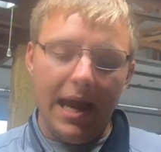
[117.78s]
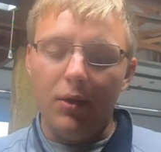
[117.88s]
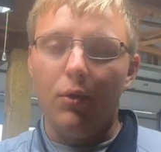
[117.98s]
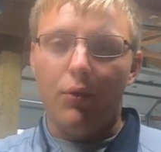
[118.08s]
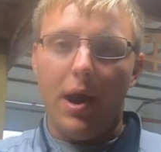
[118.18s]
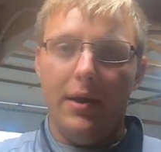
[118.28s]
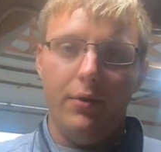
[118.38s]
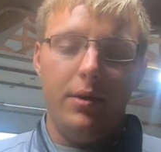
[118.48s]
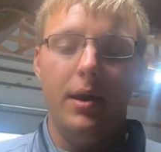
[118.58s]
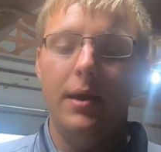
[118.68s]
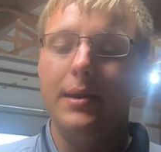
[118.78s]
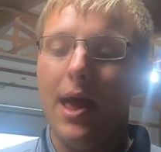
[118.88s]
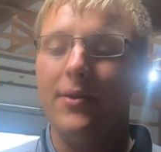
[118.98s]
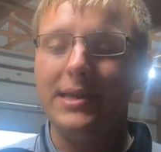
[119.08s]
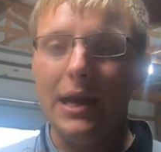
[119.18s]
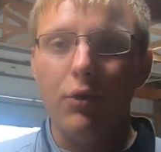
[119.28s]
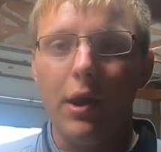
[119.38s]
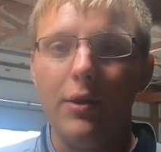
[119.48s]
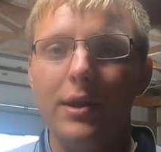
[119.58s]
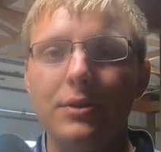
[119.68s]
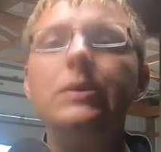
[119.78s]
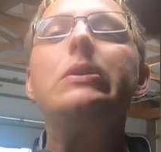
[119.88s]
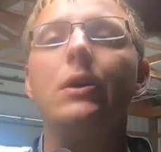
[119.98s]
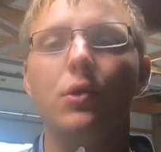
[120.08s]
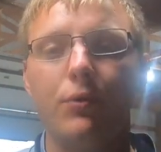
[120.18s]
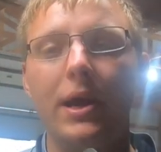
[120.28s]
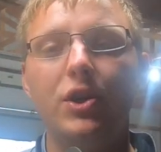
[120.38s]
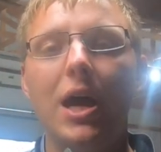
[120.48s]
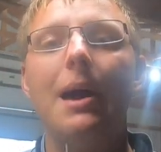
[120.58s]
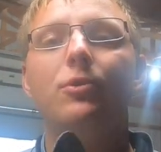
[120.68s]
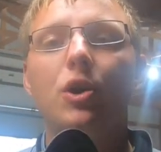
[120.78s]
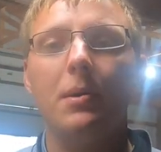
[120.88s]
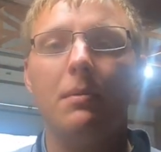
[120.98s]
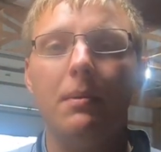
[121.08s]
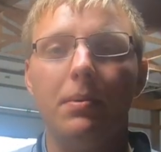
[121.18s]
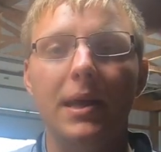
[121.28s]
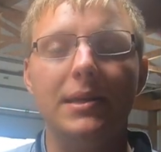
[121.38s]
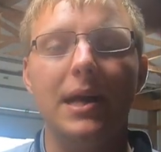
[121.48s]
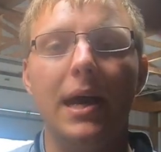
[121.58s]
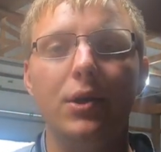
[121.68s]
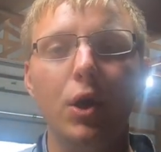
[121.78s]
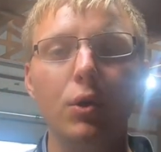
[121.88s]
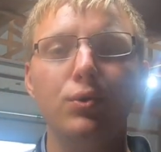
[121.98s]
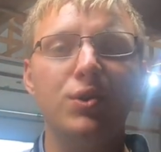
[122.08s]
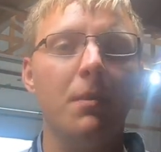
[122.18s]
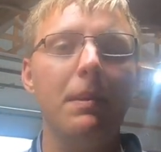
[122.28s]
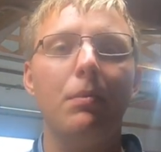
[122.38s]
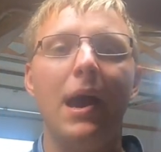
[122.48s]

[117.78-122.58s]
angle grinder. Now, this angle grinder does a great job sharpening my blades. I know some people